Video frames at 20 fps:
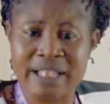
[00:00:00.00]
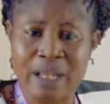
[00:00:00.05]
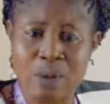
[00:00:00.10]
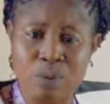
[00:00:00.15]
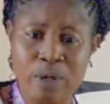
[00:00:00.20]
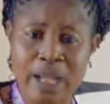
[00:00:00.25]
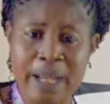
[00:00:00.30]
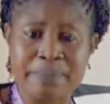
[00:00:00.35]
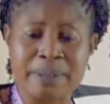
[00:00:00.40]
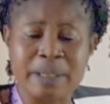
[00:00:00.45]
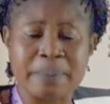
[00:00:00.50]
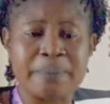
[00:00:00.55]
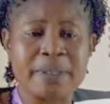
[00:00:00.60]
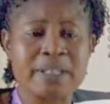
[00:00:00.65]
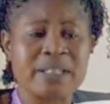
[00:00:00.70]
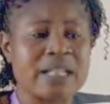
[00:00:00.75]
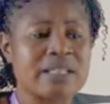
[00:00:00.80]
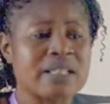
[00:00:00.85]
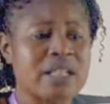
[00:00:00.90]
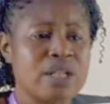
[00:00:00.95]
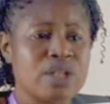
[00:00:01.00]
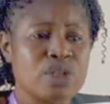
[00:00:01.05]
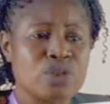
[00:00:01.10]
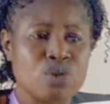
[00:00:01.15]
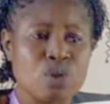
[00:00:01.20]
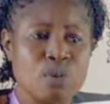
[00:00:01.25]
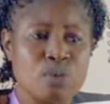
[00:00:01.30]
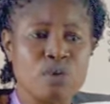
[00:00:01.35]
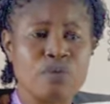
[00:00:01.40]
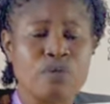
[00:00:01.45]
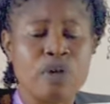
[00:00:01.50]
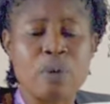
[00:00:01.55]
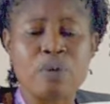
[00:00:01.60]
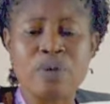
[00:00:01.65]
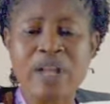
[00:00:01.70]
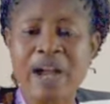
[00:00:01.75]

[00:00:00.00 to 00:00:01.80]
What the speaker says: that will help the patient to move up.